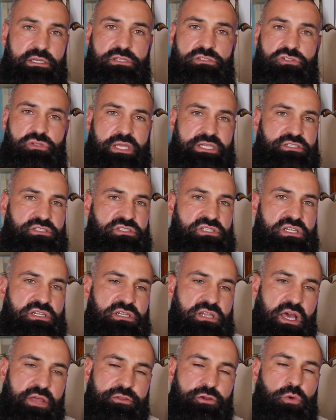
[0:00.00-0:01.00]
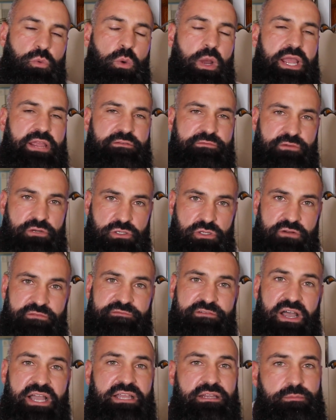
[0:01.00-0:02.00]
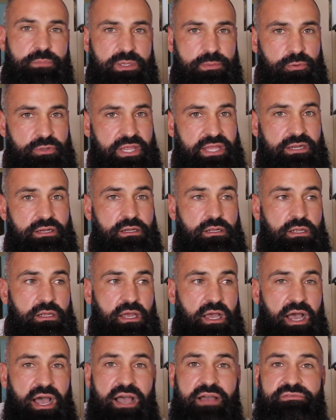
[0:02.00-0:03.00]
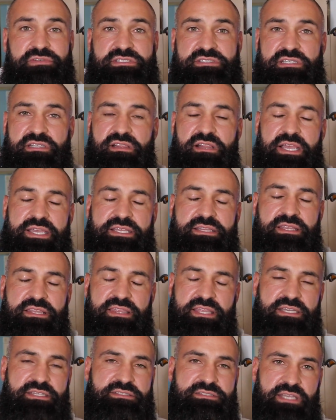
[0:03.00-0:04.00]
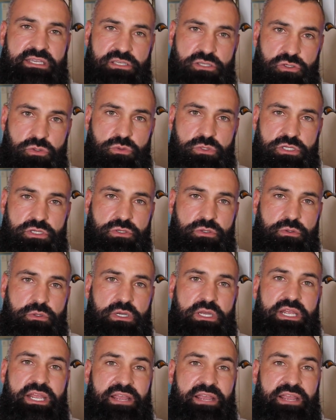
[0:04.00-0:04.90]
So that's just another way for you to find people that obviously like the things that you do.